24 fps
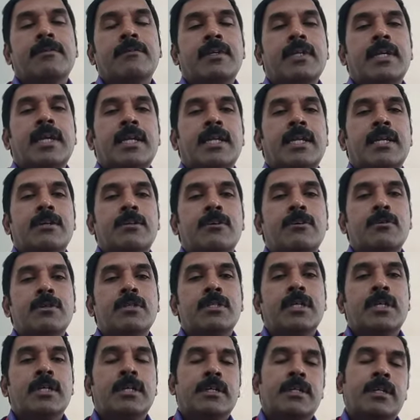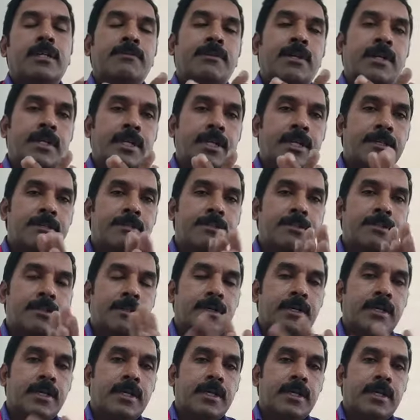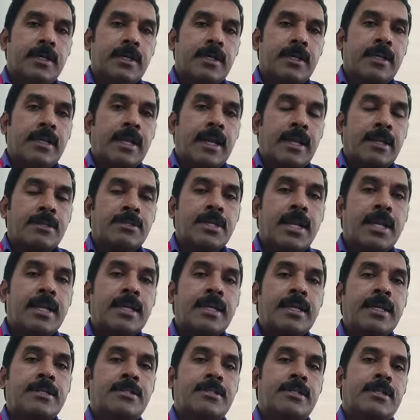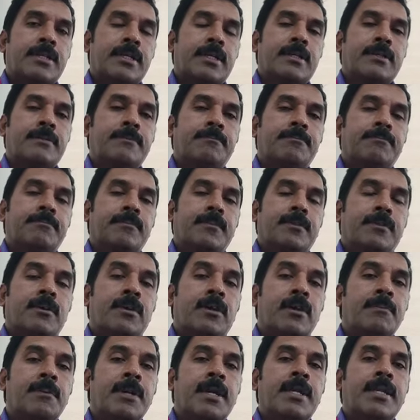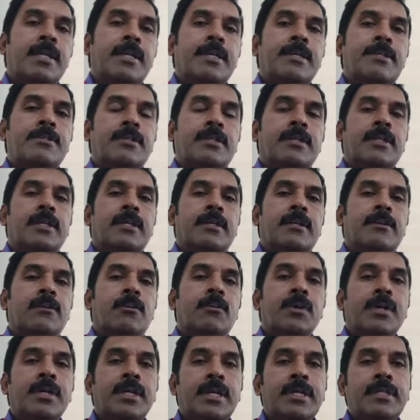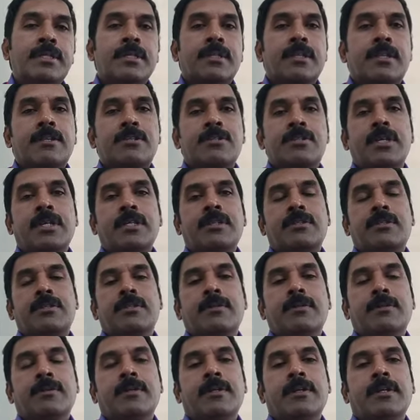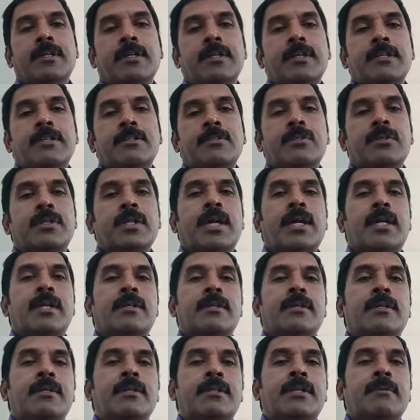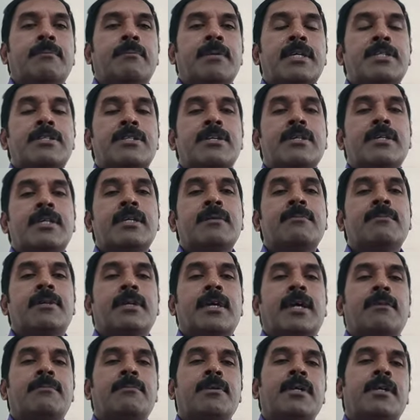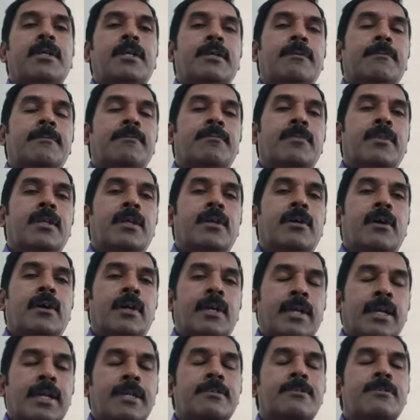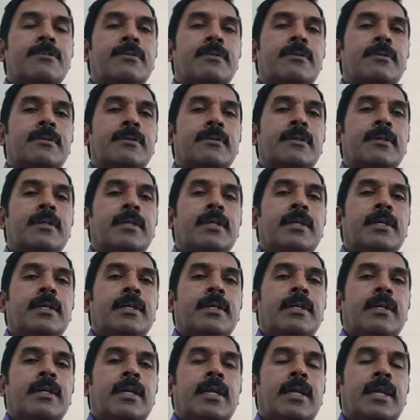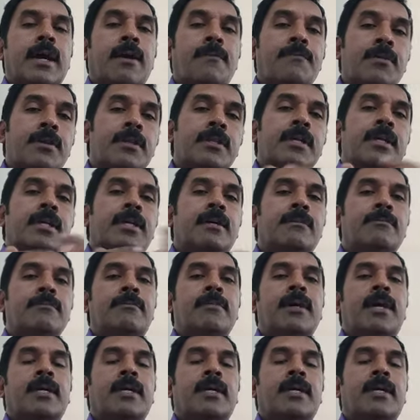will get a huge advantage in understanding each other, collaborating each other, knowing each other's strength, so that a best team can be organized. And after they come